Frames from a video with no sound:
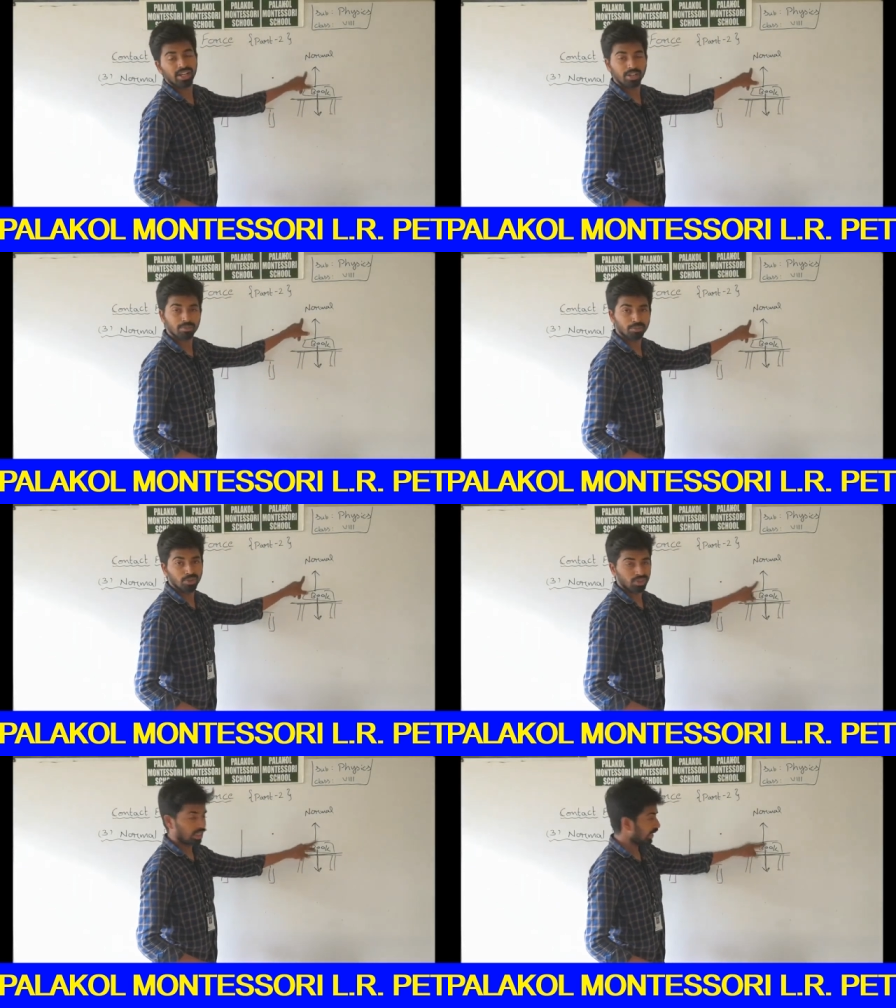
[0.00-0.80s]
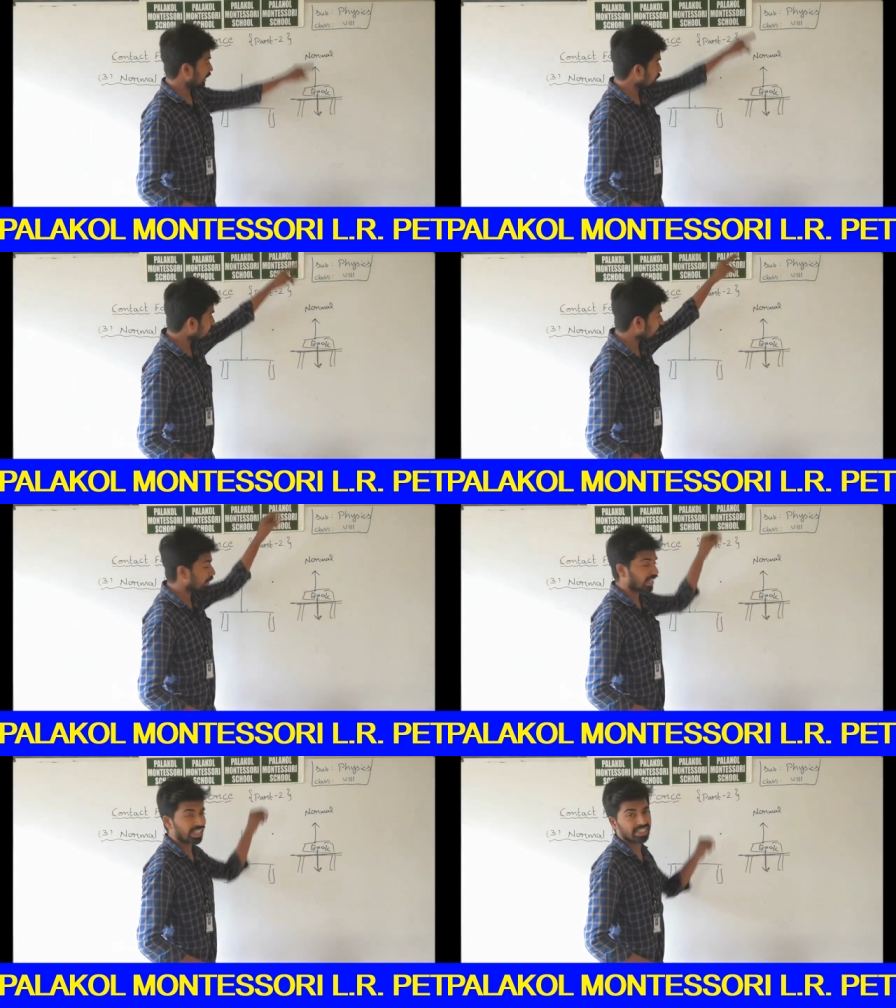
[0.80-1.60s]
book in the normal
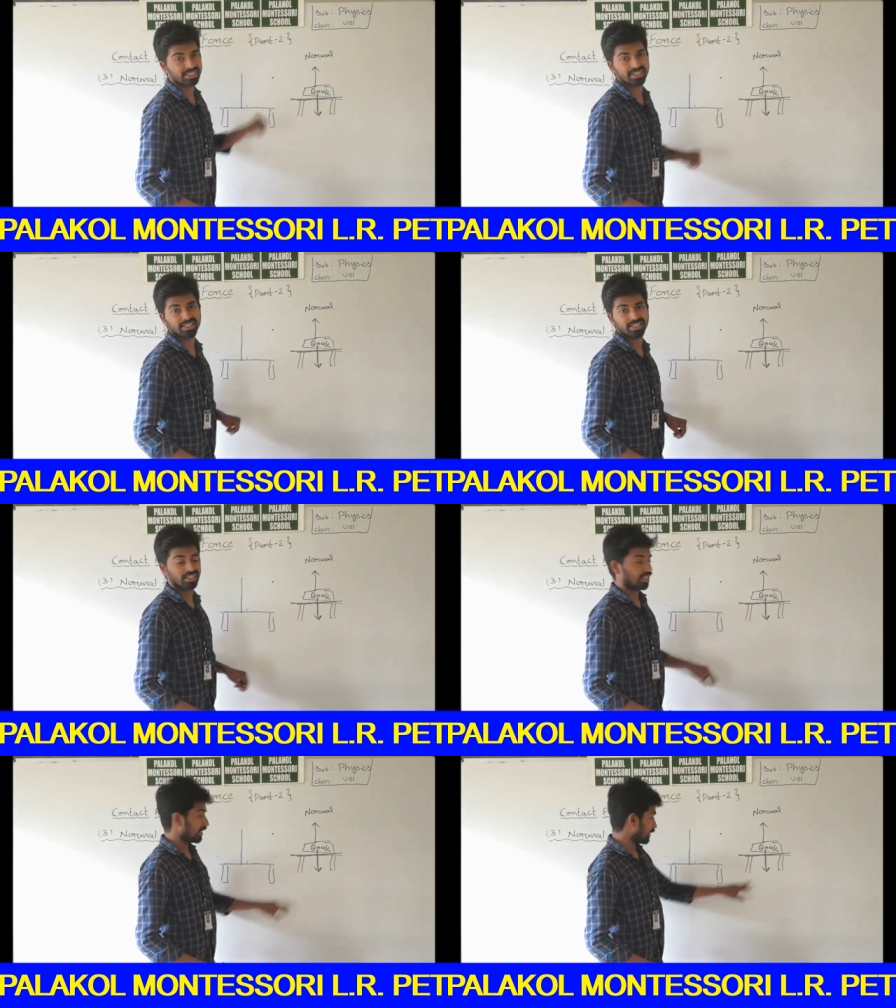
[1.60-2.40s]
direction. This